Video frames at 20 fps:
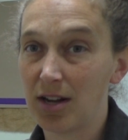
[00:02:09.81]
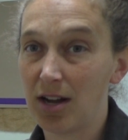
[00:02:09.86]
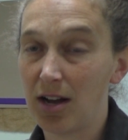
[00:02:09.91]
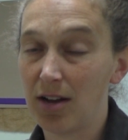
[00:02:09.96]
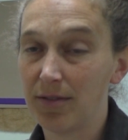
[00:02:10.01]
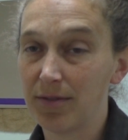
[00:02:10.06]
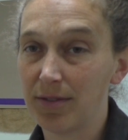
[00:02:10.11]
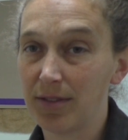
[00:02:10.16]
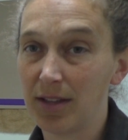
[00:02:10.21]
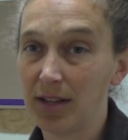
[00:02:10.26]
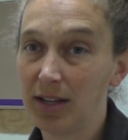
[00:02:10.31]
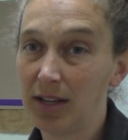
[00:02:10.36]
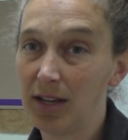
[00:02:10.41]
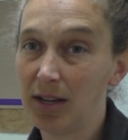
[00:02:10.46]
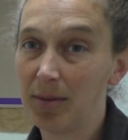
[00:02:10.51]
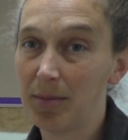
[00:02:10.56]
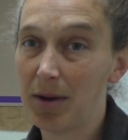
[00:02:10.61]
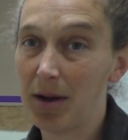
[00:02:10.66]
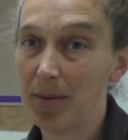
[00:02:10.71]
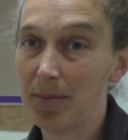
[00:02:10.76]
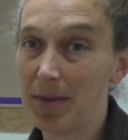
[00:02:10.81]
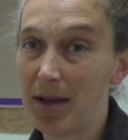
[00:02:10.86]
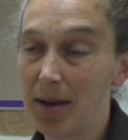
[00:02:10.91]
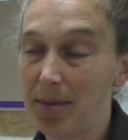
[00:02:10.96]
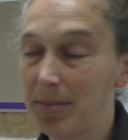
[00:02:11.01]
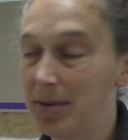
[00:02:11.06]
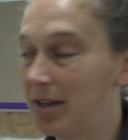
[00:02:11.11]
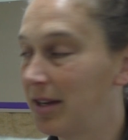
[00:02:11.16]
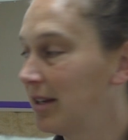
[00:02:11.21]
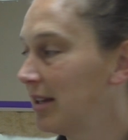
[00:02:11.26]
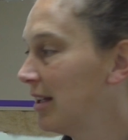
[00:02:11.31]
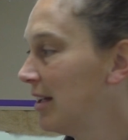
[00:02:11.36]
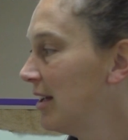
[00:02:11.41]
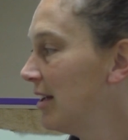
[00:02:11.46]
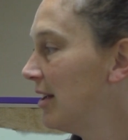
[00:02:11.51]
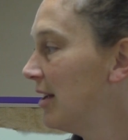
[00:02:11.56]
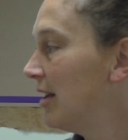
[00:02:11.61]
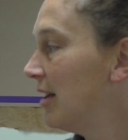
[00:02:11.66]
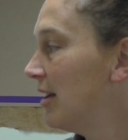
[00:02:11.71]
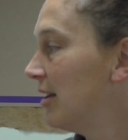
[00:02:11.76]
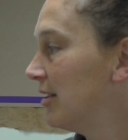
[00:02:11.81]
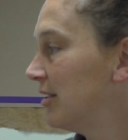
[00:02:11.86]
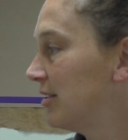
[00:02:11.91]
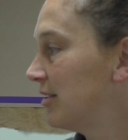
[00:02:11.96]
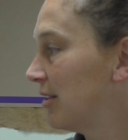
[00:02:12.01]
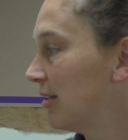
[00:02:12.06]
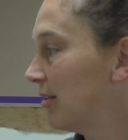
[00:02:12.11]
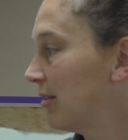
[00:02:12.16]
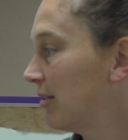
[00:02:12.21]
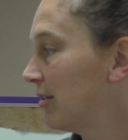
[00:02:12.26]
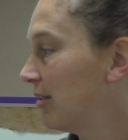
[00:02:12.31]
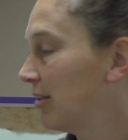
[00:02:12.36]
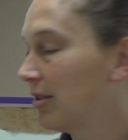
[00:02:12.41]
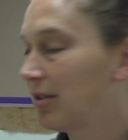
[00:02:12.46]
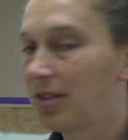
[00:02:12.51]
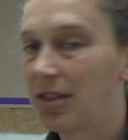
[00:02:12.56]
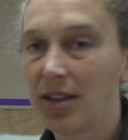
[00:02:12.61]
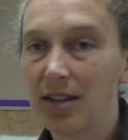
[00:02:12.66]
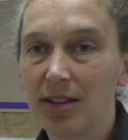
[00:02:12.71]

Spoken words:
off thinking about mapping. So the